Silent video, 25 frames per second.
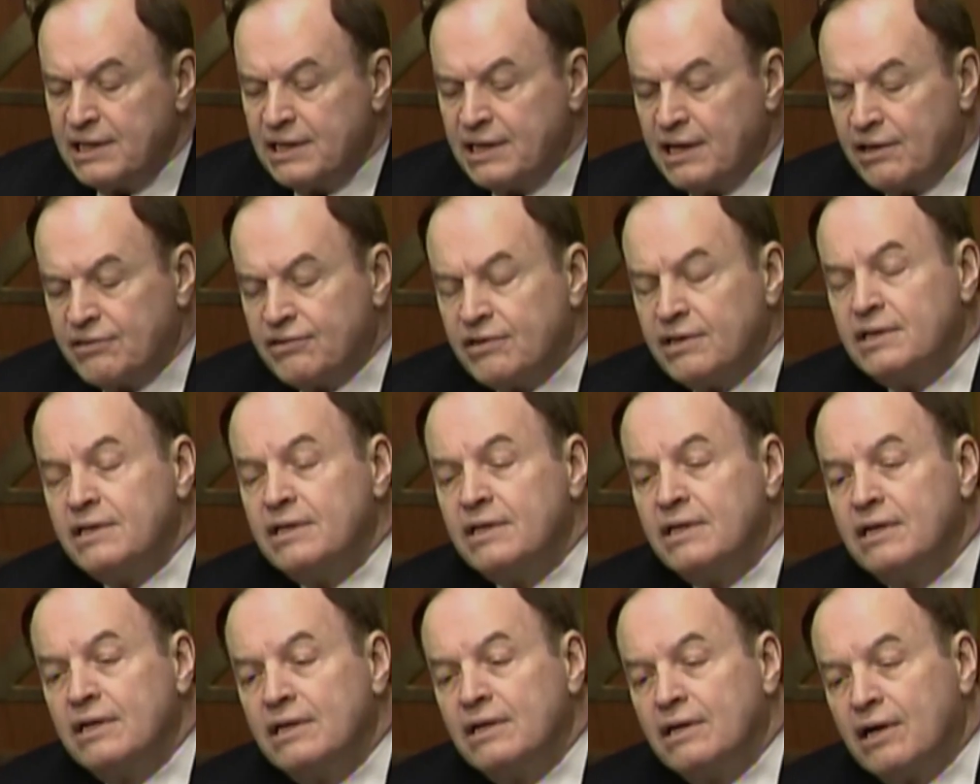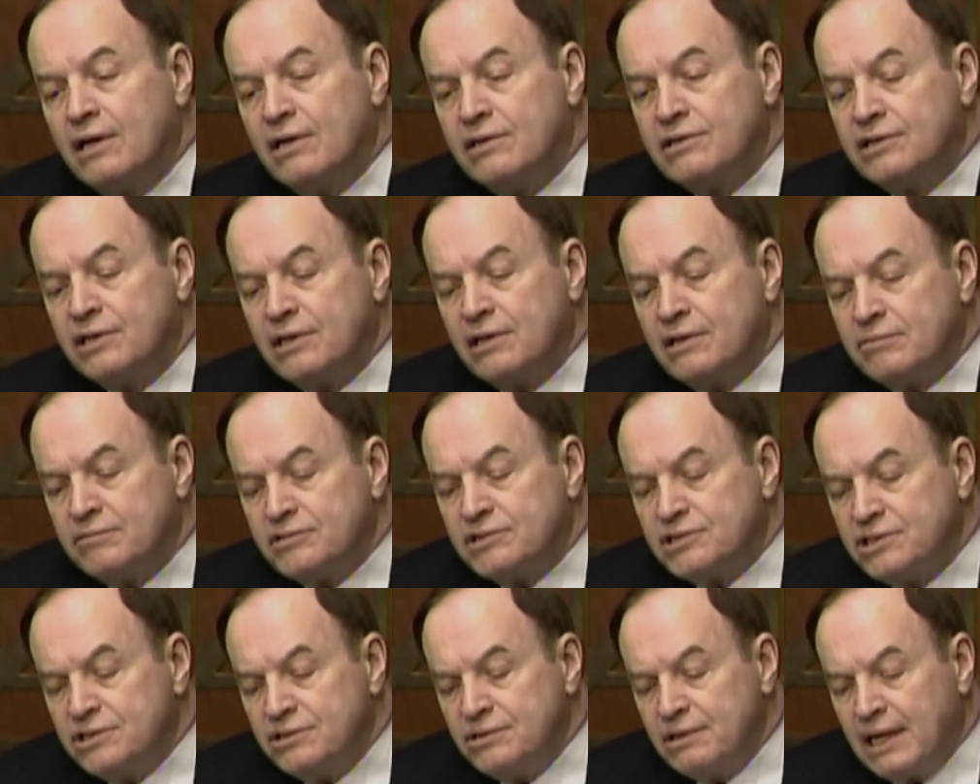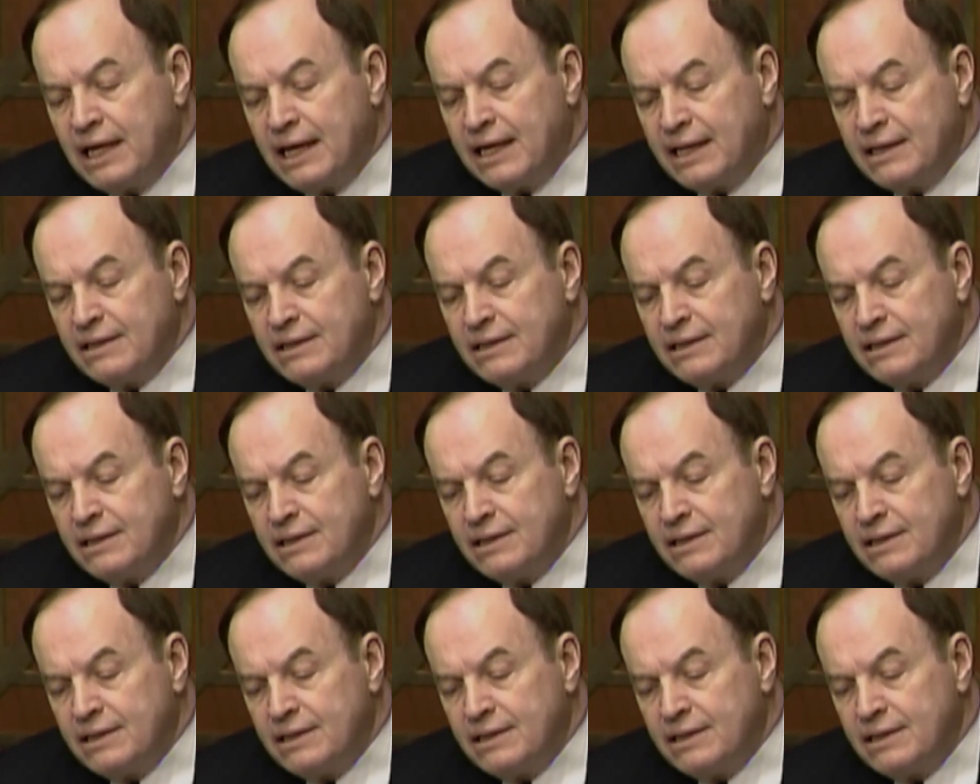nothing until it was too late?